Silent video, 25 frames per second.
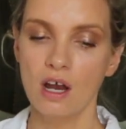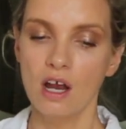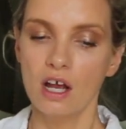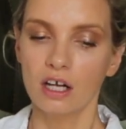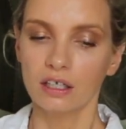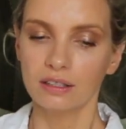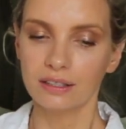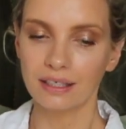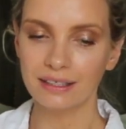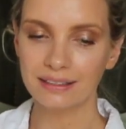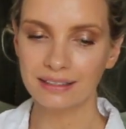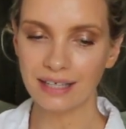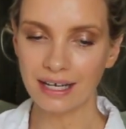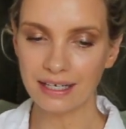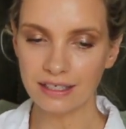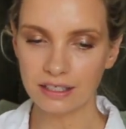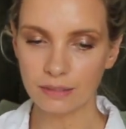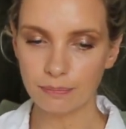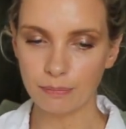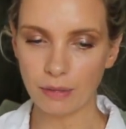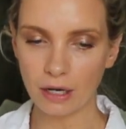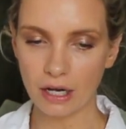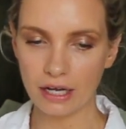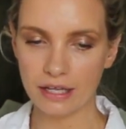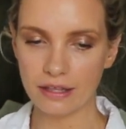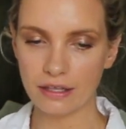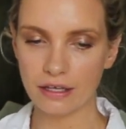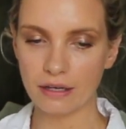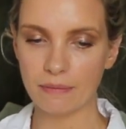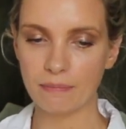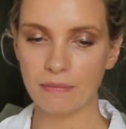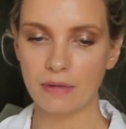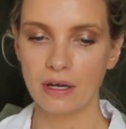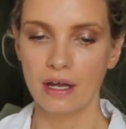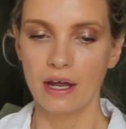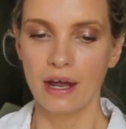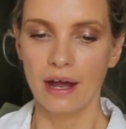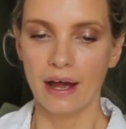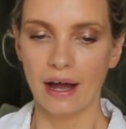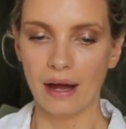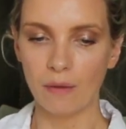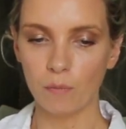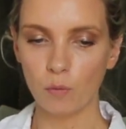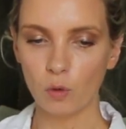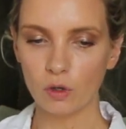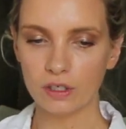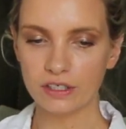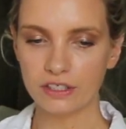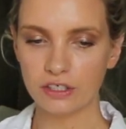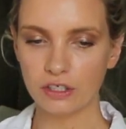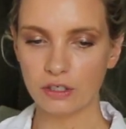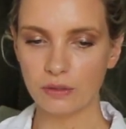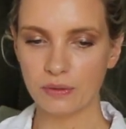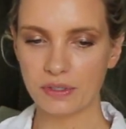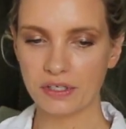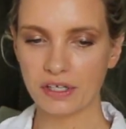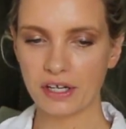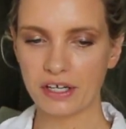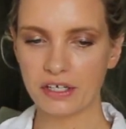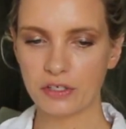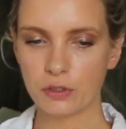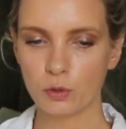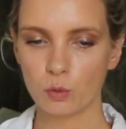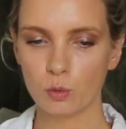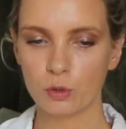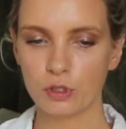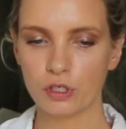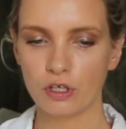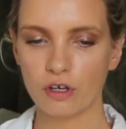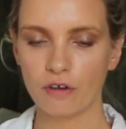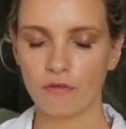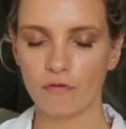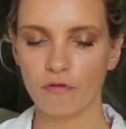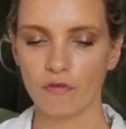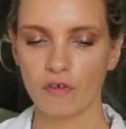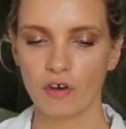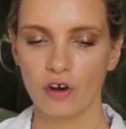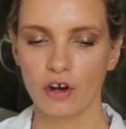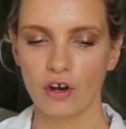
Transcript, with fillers: because I tend to buy them, and what I do is I sort of